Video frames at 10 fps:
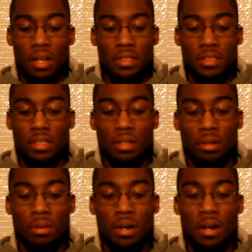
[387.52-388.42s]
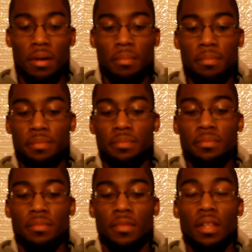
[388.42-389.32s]
So
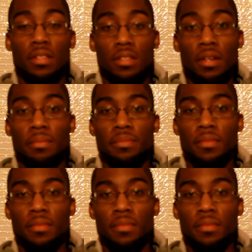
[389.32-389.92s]
let's go.